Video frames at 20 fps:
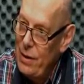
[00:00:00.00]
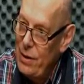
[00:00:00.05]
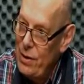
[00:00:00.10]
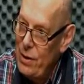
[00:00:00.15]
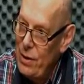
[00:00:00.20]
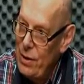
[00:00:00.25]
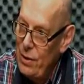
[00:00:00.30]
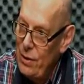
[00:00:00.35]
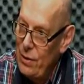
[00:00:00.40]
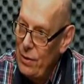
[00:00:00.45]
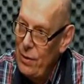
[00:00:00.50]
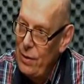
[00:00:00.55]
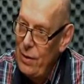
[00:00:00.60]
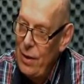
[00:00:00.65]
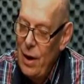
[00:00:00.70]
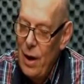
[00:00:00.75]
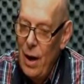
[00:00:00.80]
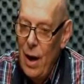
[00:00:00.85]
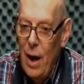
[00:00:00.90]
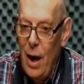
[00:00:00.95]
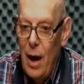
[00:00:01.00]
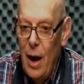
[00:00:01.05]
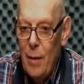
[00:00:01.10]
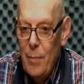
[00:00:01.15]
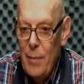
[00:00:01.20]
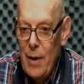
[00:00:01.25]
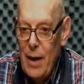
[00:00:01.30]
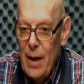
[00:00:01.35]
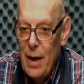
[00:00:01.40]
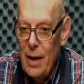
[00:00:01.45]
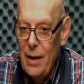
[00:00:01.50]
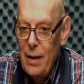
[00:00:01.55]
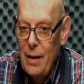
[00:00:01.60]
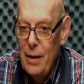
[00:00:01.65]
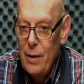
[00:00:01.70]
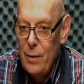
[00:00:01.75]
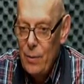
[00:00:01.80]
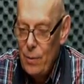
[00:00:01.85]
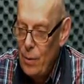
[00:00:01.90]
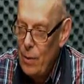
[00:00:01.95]
and engineer, a,
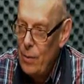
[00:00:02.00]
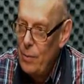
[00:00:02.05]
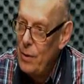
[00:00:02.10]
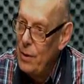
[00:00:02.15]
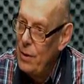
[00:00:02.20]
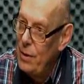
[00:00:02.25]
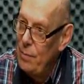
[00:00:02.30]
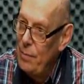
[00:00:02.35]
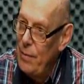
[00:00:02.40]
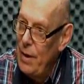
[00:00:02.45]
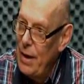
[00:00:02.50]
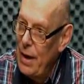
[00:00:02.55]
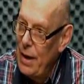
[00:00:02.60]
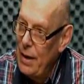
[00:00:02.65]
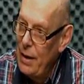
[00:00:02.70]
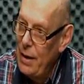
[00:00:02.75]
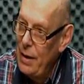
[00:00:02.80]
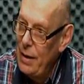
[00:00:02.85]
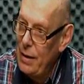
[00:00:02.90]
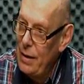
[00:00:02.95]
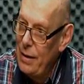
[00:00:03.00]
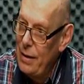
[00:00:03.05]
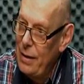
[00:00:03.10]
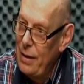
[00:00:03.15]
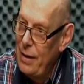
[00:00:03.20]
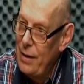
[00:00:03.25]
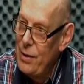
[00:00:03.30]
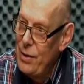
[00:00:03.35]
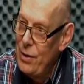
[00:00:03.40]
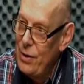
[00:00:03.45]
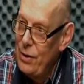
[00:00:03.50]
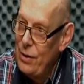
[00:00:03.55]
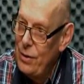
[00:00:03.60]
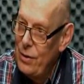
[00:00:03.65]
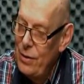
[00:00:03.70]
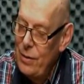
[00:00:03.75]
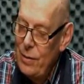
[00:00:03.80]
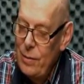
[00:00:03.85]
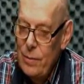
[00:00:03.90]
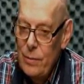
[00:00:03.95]
mechani- a woman mechanical
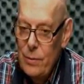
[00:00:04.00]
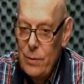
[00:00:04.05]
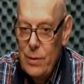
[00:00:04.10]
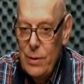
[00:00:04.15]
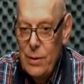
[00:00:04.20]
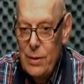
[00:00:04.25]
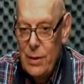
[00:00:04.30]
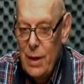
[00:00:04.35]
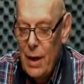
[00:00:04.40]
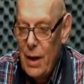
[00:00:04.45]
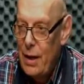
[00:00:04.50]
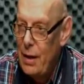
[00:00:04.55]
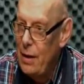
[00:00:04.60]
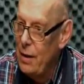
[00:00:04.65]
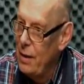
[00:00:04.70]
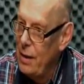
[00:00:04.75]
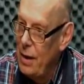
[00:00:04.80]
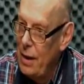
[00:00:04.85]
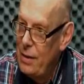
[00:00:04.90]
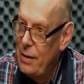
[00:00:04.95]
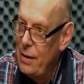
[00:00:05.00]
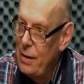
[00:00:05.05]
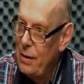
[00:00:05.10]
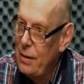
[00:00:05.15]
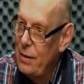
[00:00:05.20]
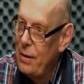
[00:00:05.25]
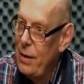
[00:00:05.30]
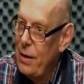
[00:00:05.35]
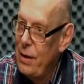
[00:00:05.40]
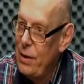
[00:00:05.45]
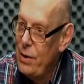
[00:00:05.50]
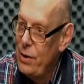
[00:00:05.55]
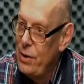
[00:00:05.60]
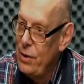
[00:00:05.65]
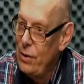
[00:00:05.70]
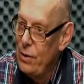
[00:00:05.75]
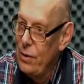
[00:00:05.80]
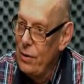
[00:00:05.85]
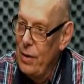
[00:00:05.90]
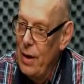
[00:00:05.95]
engineer, which is an excellent
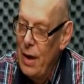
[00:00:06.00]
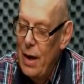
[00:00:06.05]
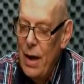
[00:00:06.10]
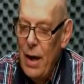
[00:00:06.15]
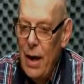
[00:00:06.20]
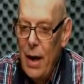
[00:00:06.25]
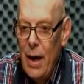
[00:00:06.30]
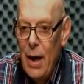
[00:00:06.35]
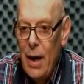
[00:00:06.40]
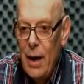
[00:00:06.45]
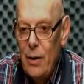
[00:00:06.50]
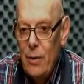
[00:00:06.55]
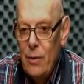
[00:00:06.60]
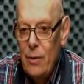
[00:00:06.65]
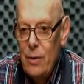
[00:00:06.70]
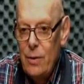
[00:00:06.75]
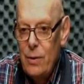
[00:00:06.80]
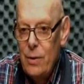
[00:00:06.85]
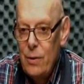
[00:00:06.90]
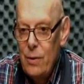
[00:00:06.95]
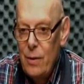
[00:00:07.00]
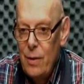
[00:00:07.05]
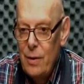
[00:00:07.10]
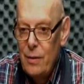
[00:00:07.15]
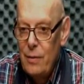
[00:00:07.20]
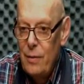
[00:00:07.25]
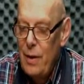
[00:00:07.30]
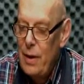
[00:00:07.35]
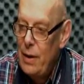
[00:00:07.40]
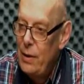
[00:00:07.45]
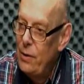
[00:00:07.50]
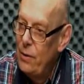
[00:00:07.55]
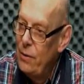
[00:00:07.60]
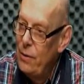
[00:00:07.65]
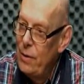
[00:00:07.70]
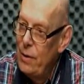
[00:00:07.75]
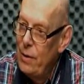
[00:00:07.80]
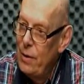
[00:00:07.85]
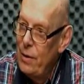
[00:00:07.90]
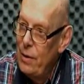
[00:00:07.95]
engineer, and also a
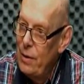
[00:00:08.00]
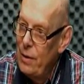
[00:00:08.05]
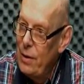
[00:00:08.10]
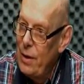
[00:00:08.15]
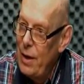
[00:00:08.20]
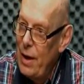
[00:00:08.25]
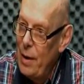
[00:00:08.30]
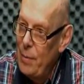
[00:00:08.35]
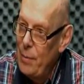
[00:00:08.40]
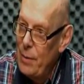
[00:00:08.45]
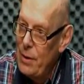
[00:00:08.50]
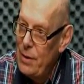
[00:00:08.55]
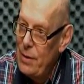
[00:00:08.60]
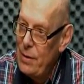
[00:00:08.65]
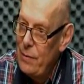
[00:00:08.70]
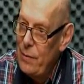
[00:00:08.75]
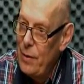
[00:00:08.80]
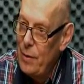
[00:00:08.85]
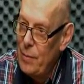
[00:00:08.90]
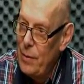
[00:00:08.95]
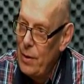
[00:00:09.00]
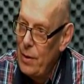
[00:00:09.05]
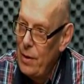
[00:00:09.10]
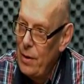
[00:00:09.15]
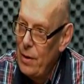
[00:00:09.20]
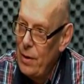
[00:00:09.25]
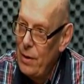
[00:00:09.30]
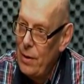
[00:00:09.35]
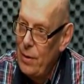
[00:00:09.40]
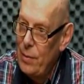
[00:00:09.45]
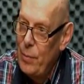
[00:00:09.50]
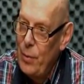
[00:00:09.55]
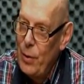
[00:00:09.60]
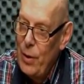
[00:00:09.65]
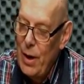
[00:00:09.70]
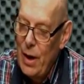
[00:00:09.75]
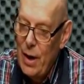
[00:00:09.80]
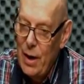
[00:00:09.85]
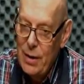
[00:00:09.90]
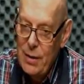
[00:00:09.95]
radio uh, chemist from uh,
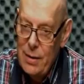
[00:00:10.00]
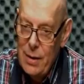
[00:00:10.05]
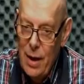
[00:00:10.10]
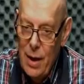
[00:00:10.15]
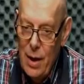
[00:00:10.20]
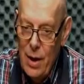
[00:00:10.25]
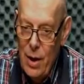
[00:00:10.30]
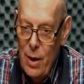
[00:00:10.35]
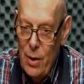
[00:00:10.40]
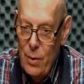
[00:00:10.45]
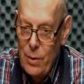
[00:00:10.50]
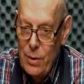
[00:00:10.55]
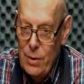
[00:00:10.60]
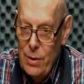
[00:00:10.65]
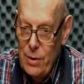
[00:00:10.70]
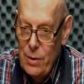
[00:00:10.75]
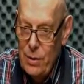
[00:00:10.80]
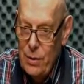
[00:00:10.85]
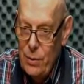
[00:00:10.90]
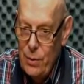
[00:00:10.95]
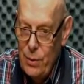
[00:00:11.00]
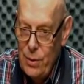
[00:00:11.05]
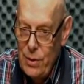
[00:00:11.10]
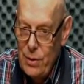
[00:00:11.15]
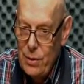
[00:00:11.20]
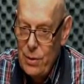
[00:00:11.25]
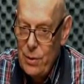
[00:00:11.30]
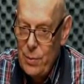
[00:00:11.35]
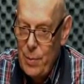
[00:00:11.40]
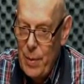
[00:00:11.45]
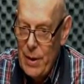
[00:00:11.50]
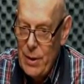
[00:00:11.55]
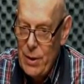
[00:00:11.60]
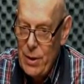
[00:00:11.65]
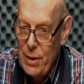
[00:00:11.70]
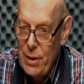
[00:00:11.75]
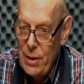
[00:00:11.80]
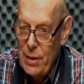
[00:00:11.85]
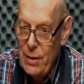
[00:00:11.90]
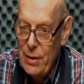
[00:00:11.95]
Bucharest, which is who is a
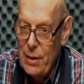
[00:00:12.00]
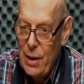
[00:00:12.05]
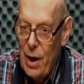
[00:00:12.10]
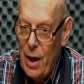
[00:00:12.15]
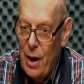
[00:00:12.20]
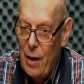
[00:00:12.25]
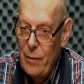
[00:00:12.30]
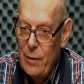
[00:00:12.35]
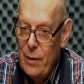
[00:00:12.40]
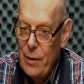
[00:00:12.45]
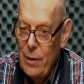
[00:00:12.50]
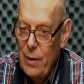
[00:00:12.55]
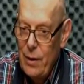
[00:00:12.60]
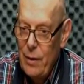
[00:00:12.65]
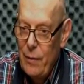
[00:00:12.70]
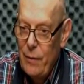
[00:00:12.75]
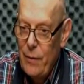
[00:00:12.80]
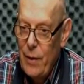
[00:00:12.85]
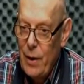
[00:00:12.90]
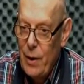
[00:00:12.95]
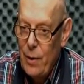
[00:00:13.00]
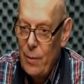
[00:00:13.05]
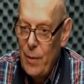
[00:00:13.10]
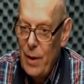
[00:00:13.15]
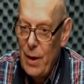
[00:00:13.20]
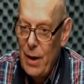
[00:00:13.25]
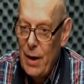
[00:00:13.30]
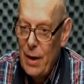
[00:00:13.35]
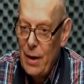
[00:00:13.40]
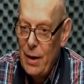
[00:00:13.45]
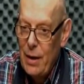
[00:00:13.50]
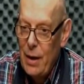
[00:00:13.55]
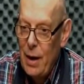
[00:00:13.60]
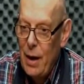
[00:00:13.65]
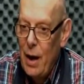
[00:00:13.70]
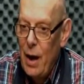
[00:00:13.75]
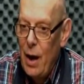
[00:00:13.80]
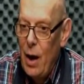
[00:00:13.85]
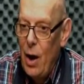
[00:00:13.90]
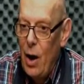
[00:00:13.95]
specialist of the phenomenon
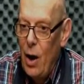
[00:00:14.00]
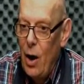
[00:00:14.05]
phenomenon